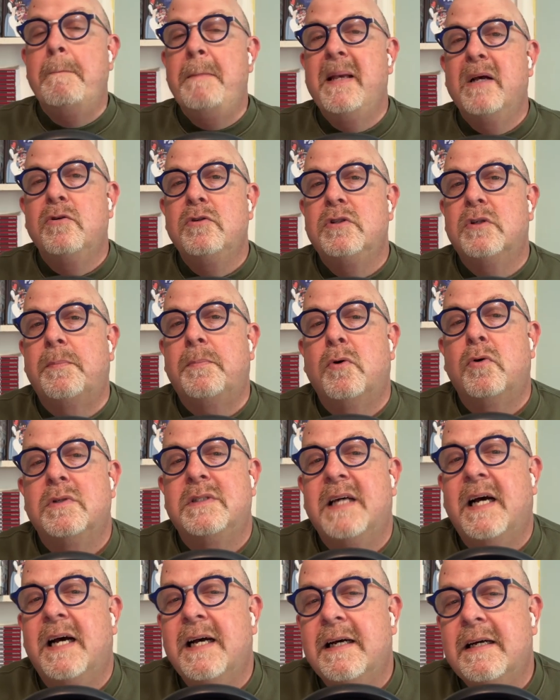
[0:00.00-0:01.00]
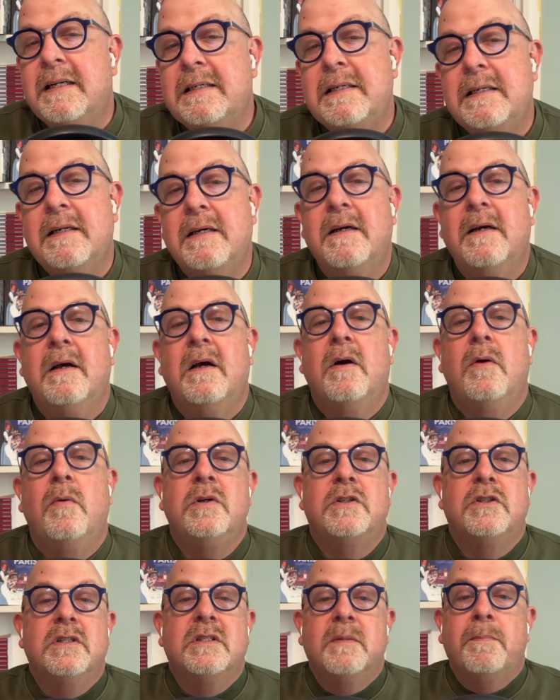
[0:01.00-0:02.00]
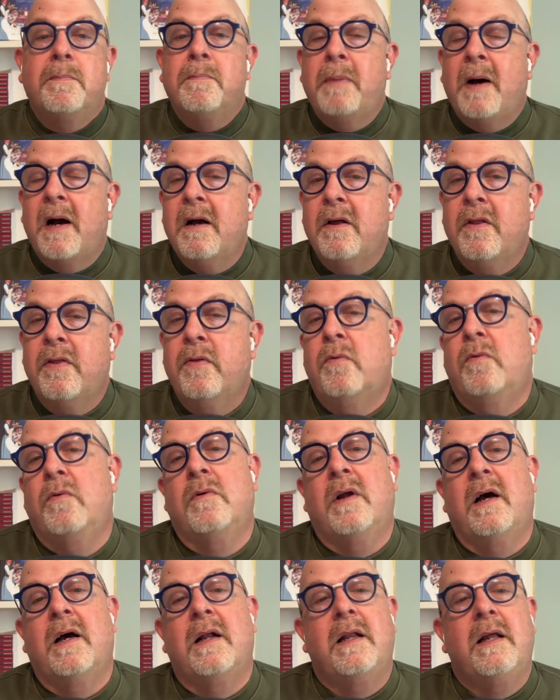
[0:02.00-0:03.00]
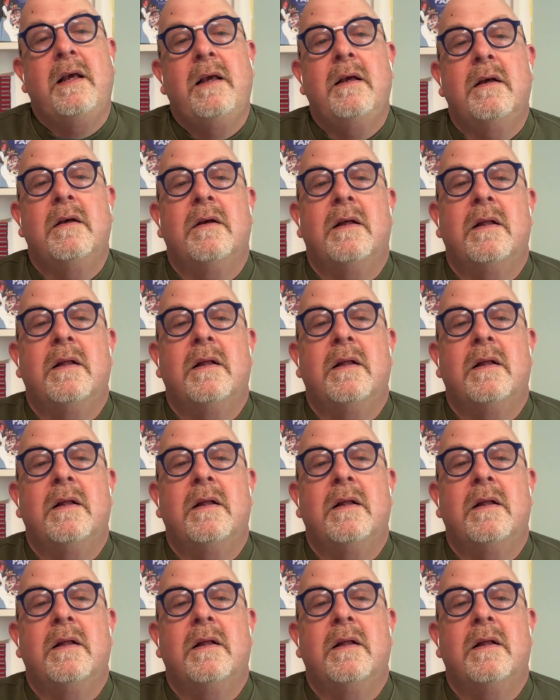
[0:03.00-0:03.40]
Miel de Bourdain, which is a buckthorn honey.